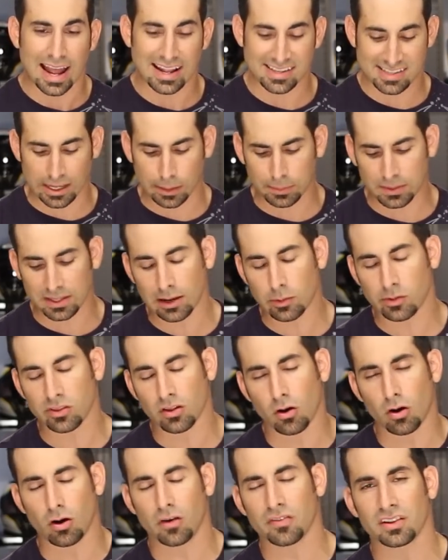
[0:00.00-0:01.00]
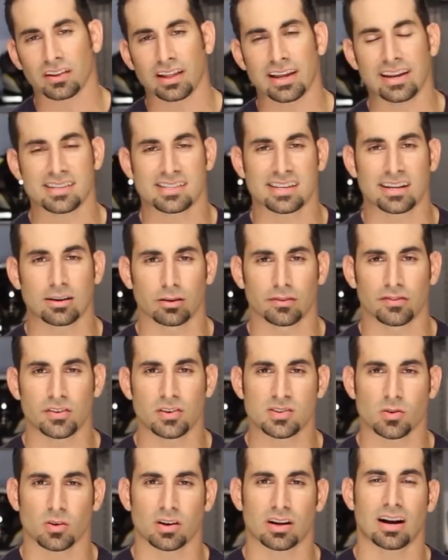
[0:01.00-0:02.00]
and stay up to date with all of the latest gear
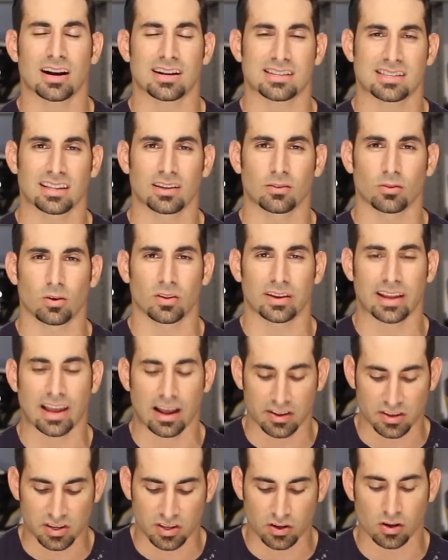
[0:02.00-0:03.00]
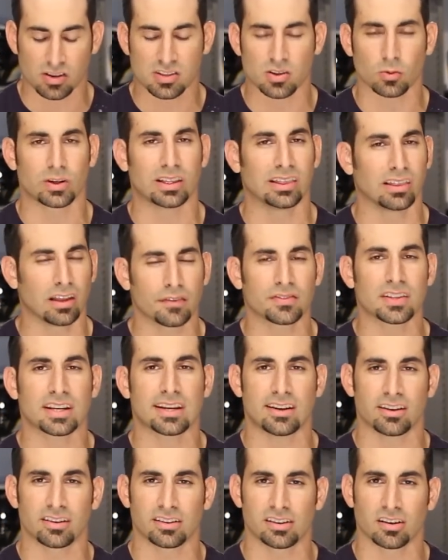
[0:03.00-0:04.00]
reviews that we're constantly rolling out. You can also, we'd love to
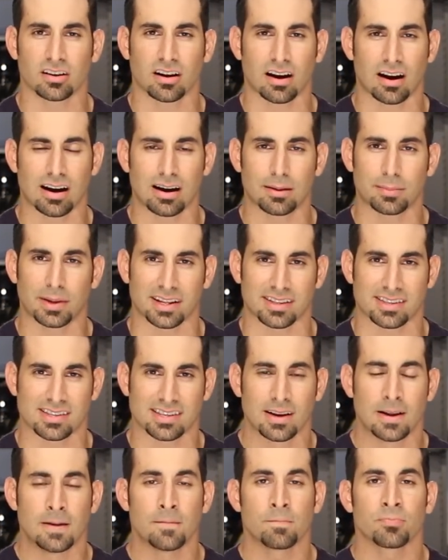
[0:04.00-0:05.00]
hear your comments.